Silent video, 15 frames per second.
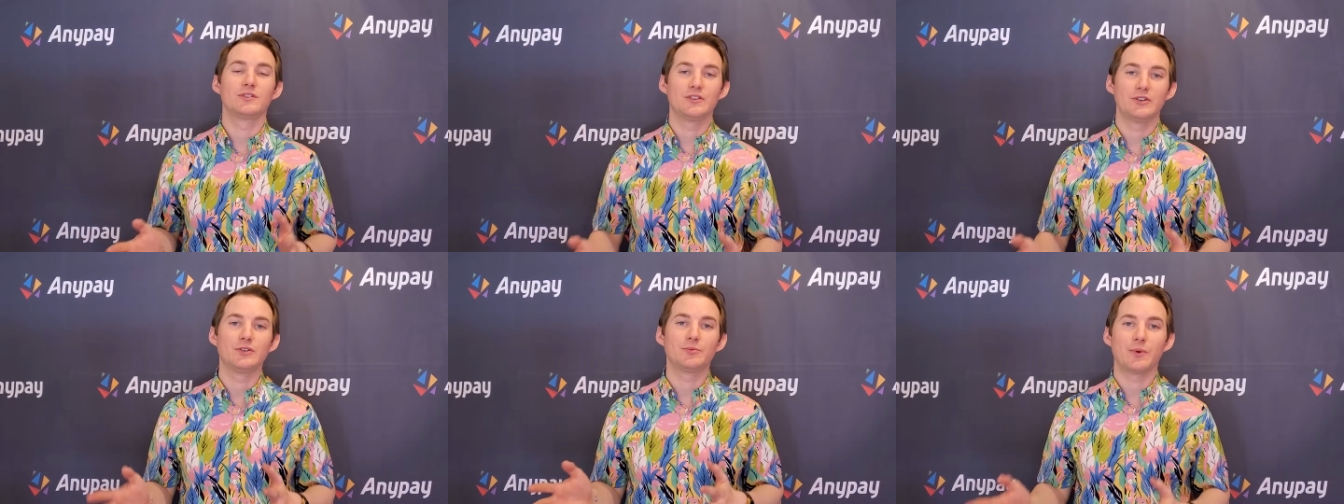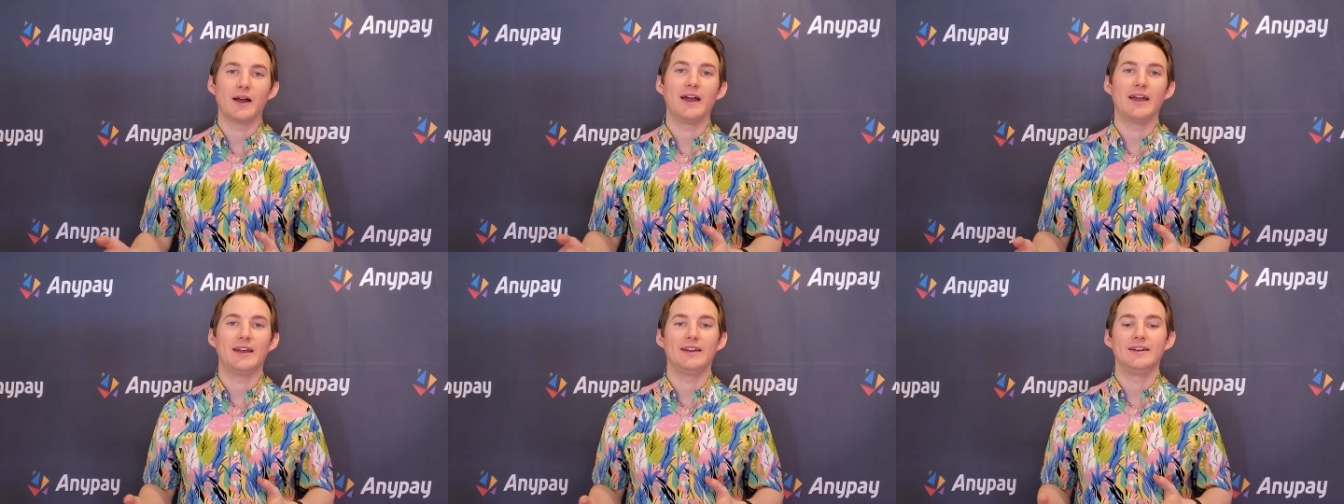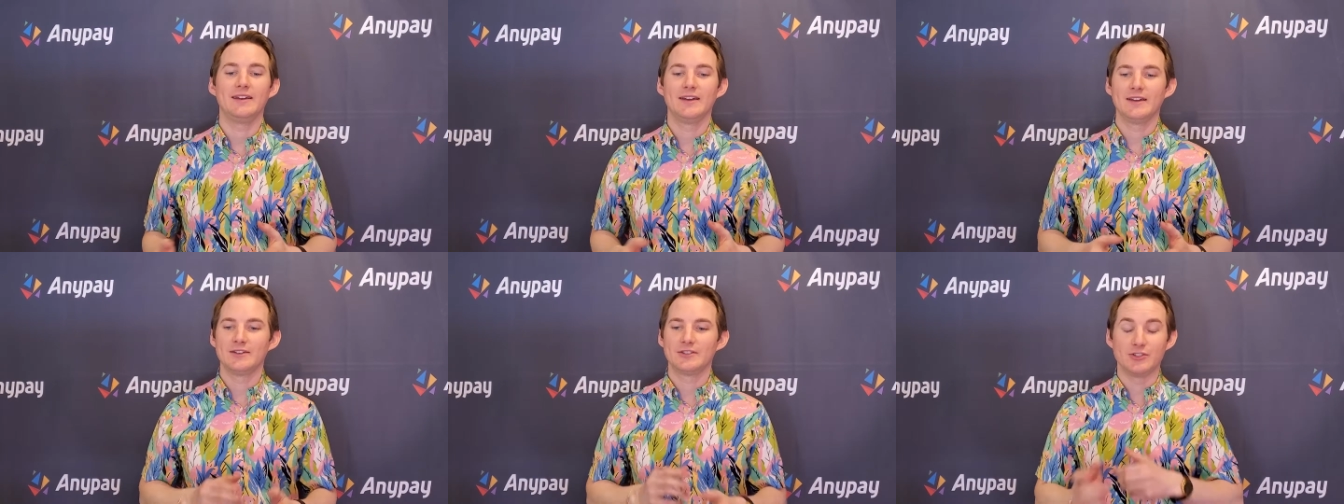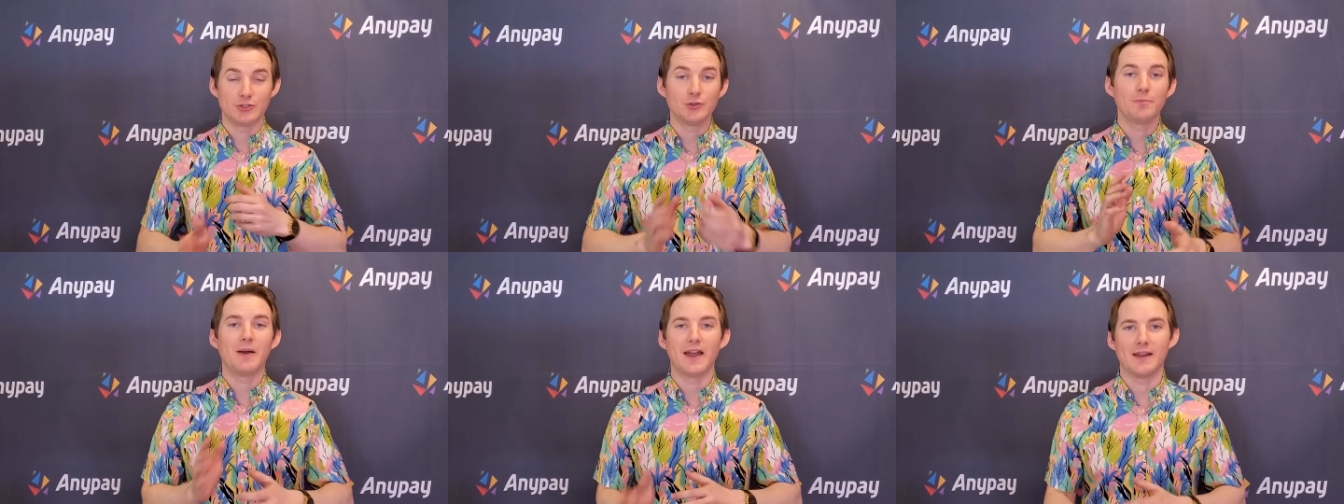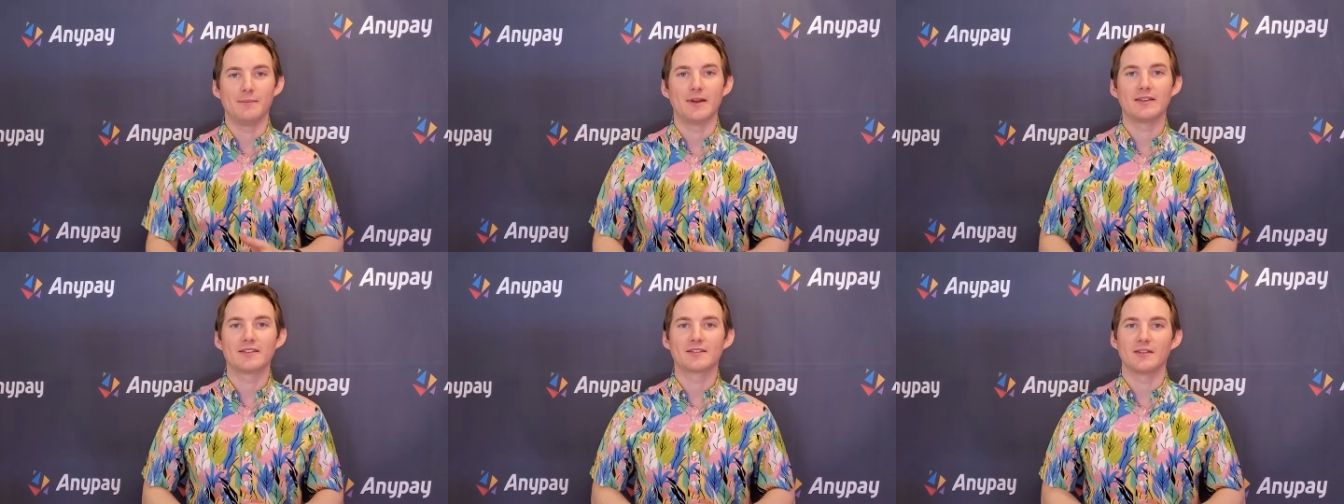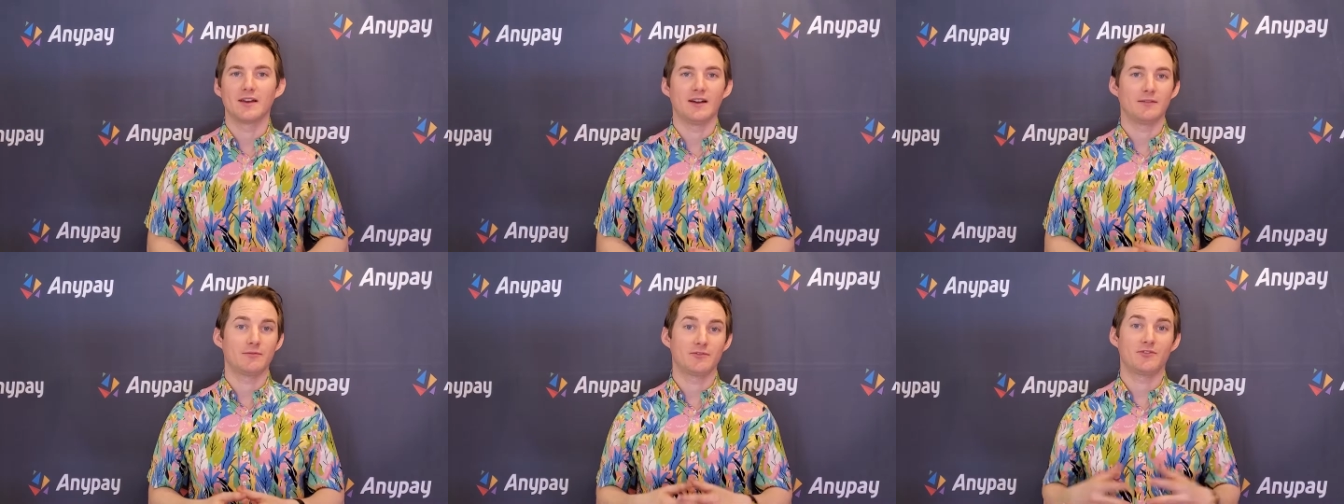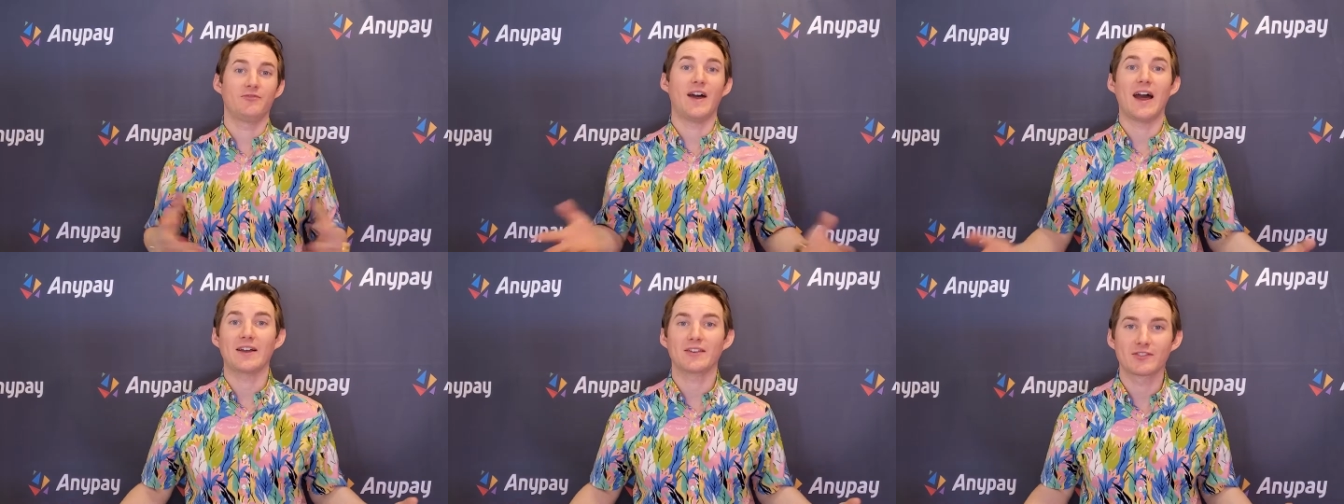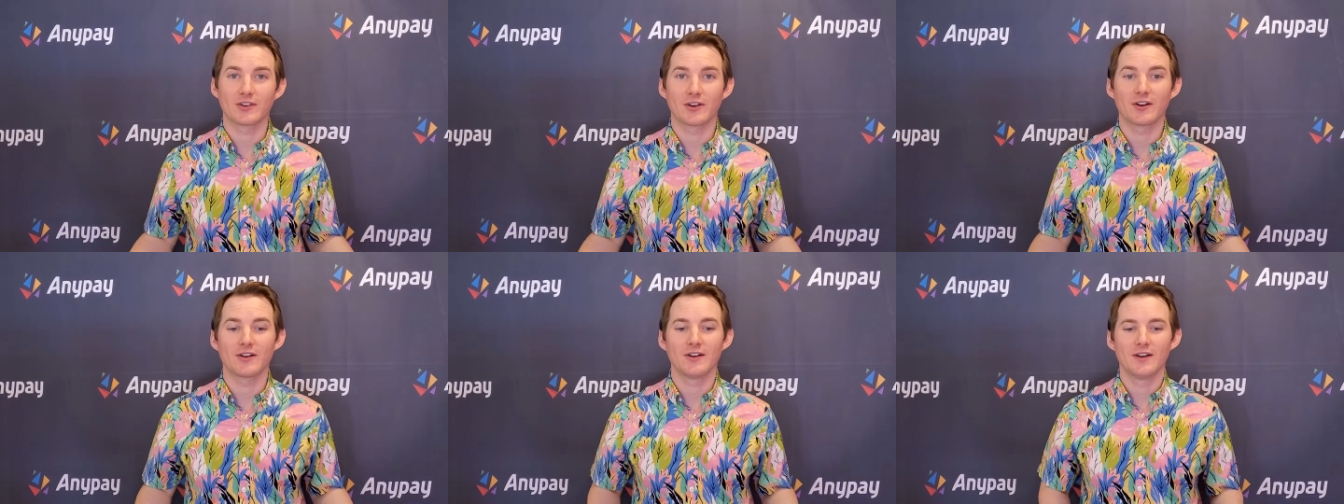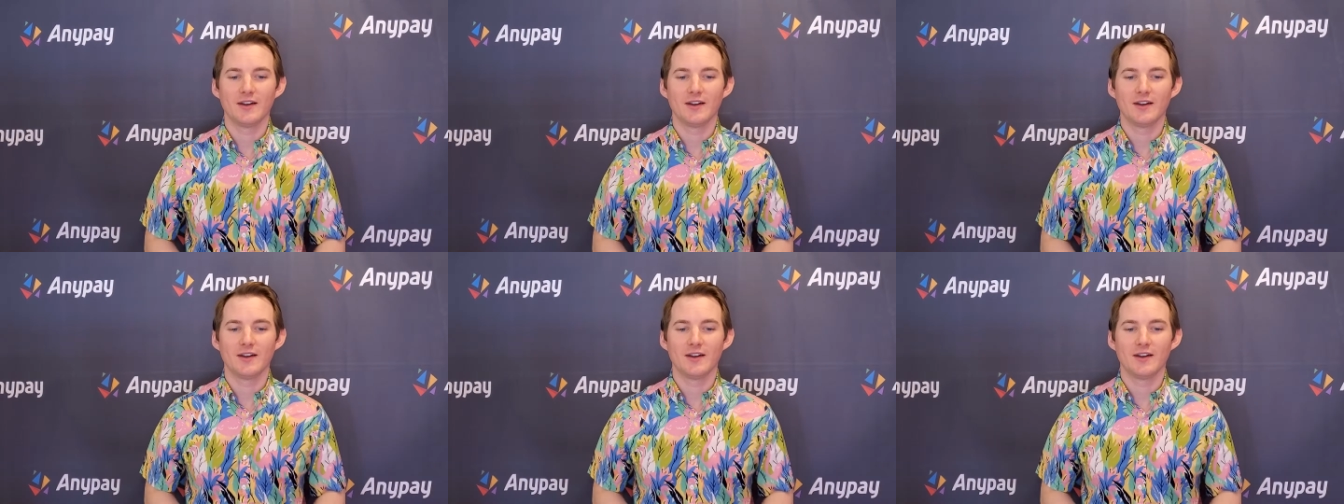good way to do payments. It's faster,